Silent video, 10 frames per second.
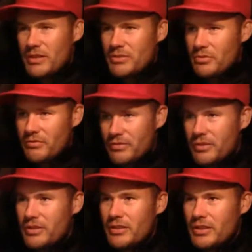12
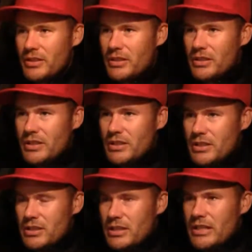foot,
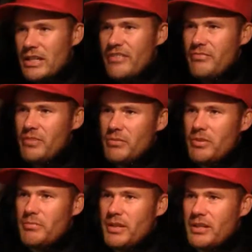and left me
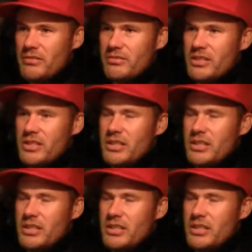with about